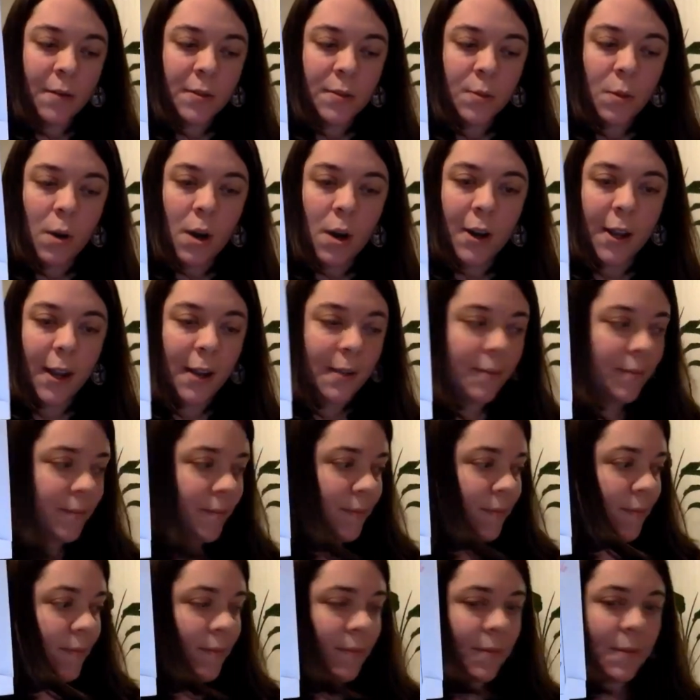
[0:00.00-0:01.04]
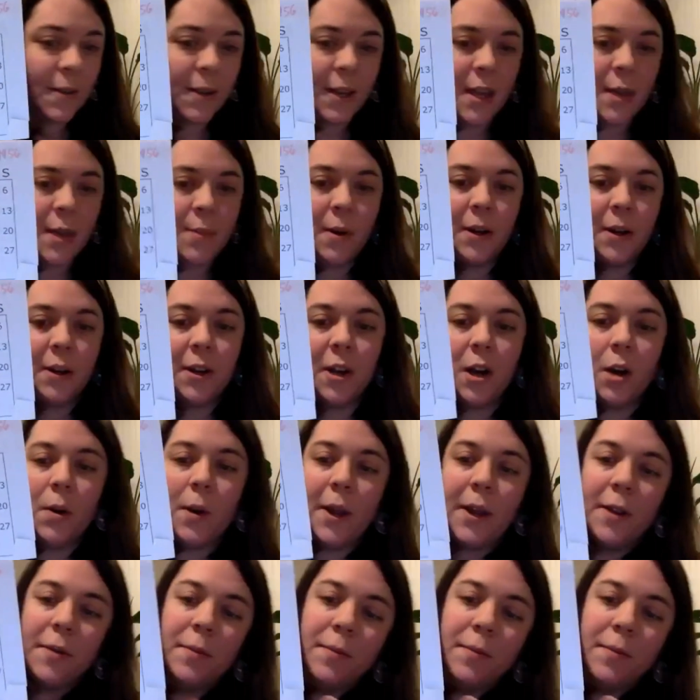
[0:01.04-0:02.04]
walking, keep on going,